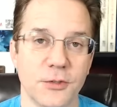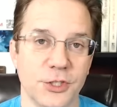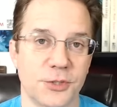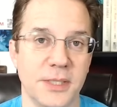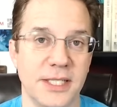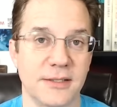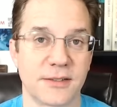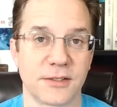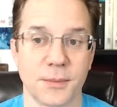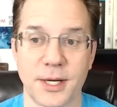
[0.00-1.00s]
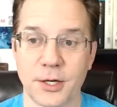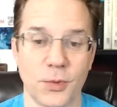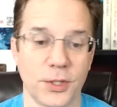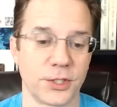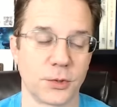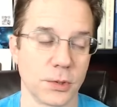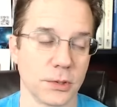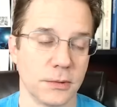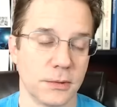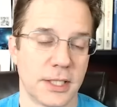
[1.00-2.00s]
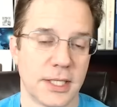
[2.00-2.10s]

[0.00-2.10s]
which means no matter what you Google